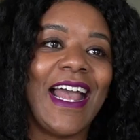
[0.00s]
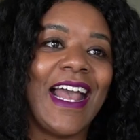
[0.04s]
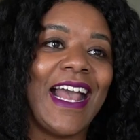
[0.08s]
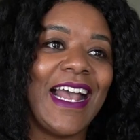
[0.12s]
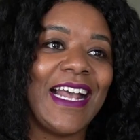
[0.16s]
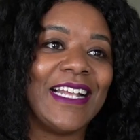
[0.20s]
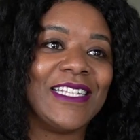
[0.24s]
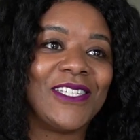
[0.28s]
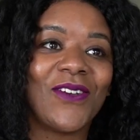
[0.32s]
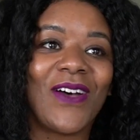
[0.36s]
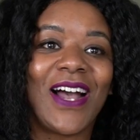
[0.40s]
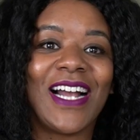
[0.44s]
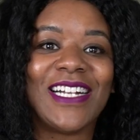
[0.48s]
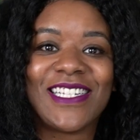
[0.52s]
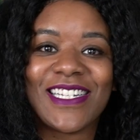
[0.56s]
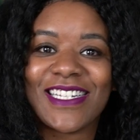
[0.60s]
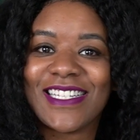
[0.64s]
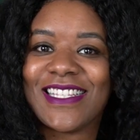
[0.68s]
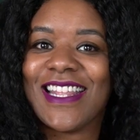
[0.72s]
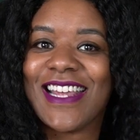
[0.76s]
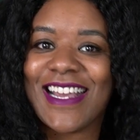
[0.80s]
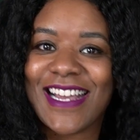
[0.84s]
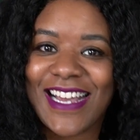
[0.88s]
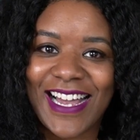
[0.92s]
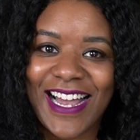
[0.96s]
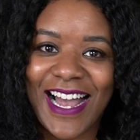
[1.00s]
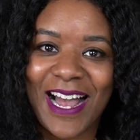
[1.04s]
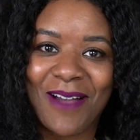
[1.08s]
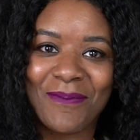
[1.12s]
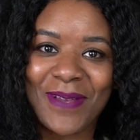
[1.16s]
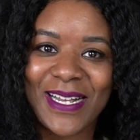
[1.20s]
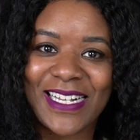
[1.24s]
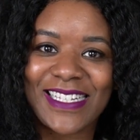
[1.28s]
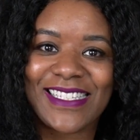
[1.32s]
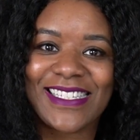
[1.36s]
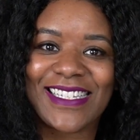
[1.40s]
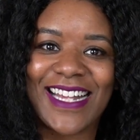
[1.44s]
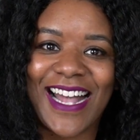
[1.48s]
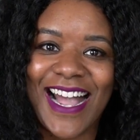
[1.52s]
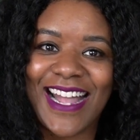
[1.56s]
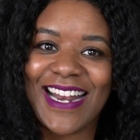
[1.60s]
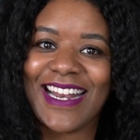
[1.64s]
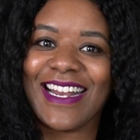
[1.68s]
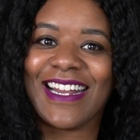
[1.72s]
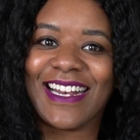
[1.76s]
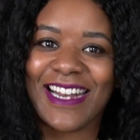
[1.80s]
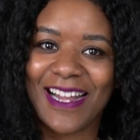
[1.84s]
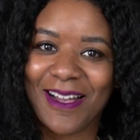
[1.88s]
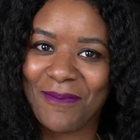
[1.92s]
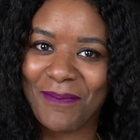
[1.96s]
And so I just think I'm
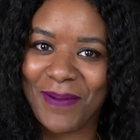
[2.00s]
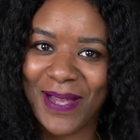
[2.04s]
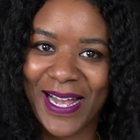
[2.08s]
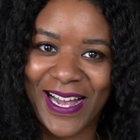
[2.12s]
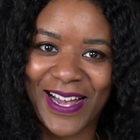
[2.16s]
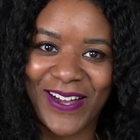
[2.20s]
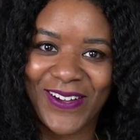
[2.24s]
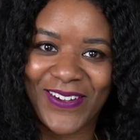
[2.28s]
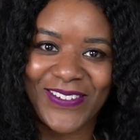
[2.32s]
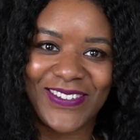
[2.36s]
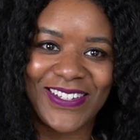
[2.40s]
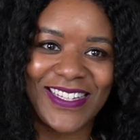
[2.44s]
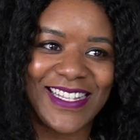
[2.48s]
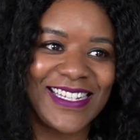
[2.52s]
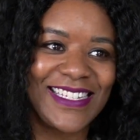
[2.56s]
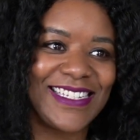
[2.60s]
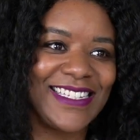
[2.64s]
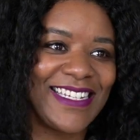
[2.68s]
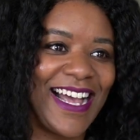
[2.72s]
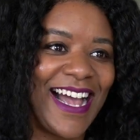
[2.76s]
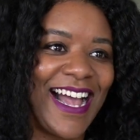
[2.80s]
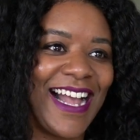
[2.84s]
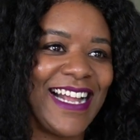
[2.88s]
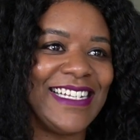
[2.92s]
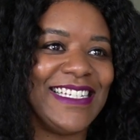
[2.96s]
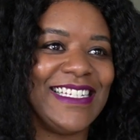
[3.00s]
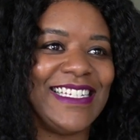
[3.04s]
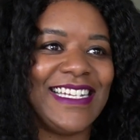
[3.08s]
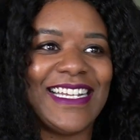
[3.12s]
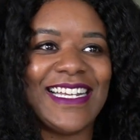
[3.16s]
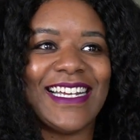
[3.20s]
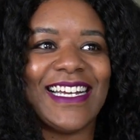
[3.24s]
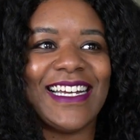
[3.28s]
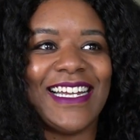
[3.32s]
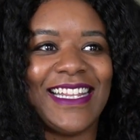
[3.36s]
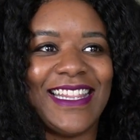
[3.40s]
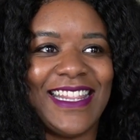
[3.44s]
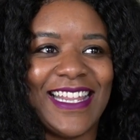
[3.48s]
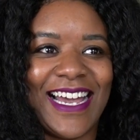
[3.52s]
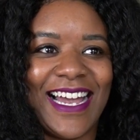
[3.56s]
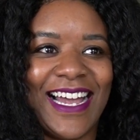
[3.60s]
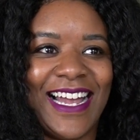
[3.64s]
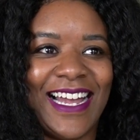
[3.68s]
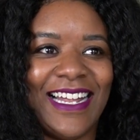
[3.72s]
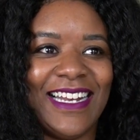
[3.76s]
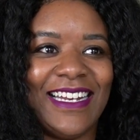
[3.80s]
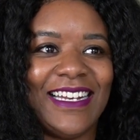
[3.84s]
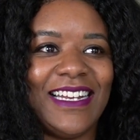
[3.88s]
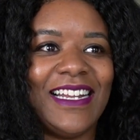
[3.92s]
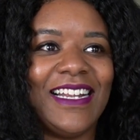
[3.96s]
excited about this idea
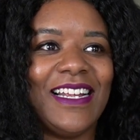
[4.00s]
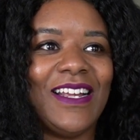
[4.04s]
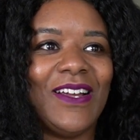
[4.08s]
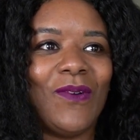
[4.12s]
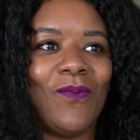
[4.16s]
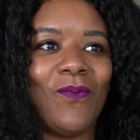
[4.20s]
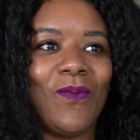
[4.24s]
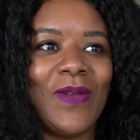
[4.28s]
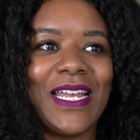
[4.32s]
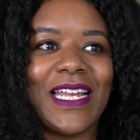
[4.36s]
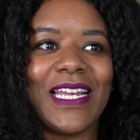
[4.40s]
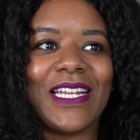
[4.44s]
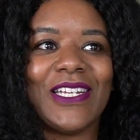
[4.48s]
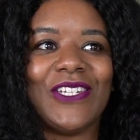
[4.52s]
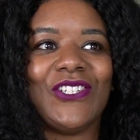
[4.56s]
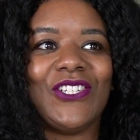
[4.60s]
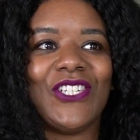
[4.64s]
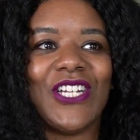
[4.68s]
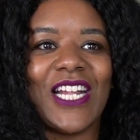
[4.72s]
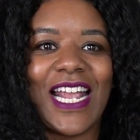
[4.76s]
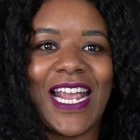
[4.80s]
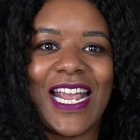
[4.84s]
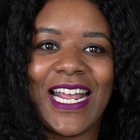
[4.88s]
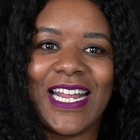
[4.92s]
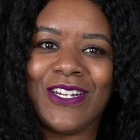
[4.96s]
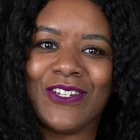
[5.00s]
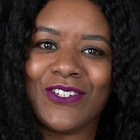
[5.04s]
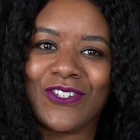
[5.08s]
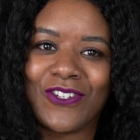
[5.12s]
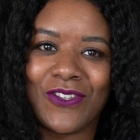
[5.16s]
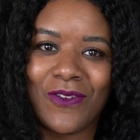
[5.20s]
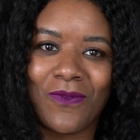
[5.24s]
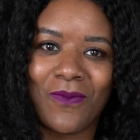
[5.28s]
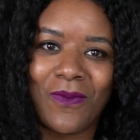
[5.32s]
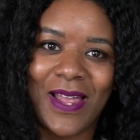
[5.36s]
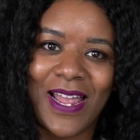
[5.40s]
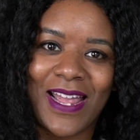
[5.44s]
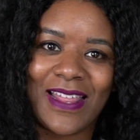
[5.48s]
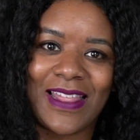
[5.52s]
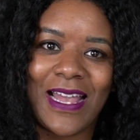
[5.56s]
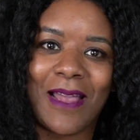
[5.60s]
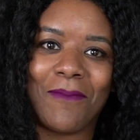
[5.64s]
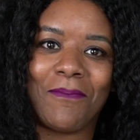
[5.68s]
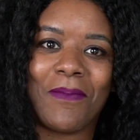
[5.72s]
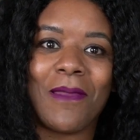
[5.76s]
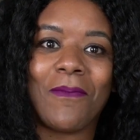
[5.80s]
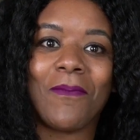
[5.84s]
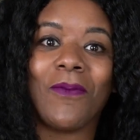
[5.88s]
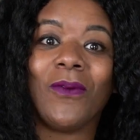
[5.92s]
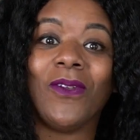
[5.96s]
that we can change the way
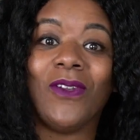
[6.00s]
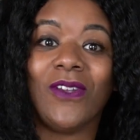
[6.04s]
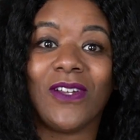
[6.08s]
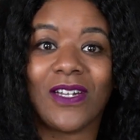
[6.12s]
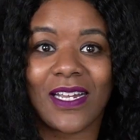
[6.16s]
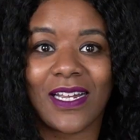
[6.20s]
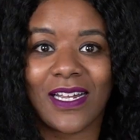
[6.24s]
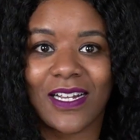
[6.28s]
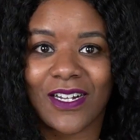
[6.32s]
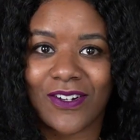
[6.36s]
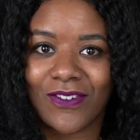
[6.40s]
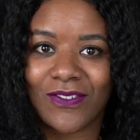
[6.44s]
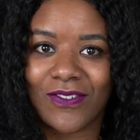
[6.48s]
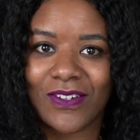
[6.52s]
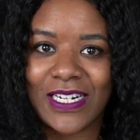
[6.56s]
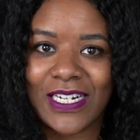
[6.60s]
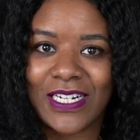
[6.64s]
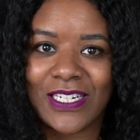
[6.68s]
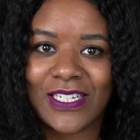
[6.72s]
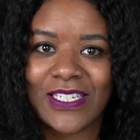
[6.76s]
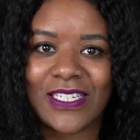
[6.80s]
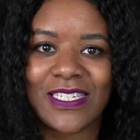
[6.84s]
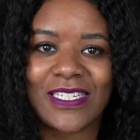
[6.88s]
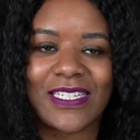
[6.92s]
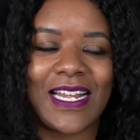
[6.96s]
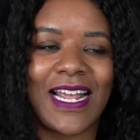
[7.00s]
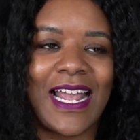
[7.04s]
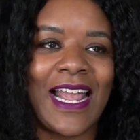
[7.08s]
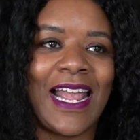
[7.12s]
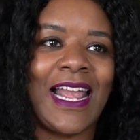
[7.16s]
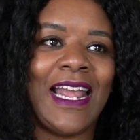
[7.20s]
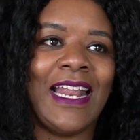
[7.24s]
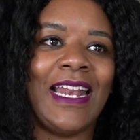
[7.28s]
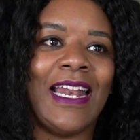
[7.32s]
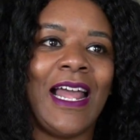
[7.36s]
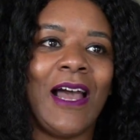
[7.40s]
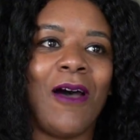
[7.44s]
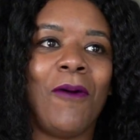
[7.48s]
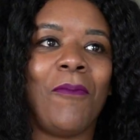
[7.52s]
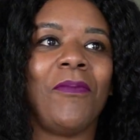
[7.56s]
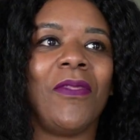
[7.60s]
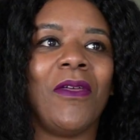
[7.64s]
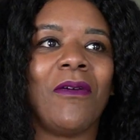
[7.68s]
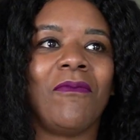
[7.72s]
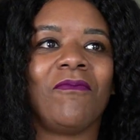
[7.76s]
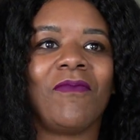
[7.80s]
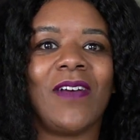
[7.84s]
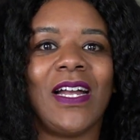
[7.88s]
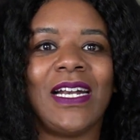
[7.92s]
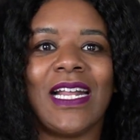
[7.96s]
that people look at careers and help
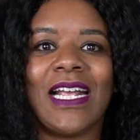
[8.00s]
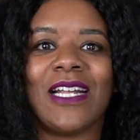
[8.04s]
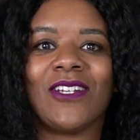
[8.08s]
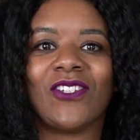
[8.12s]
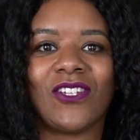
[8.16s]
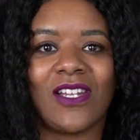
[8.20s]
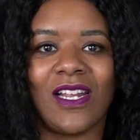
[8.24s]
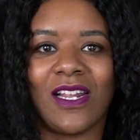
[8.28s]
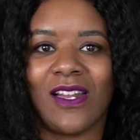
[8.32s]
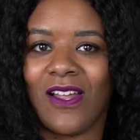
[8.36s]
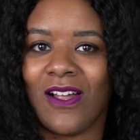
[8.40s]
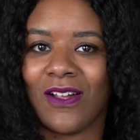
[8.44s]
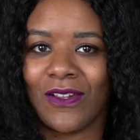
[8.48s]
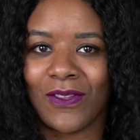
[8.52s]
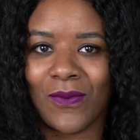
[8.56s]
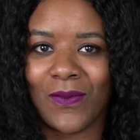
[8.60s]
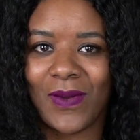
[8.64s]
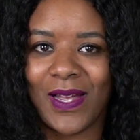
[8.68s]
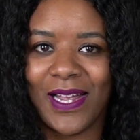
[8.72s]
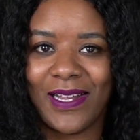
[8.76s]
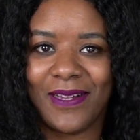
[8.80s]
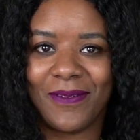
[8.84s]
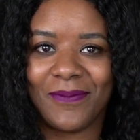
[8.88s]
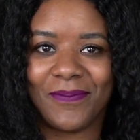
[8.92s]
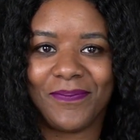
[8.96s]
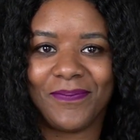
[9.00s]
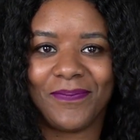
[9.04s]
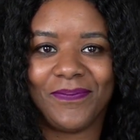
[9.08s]
them financially along the way.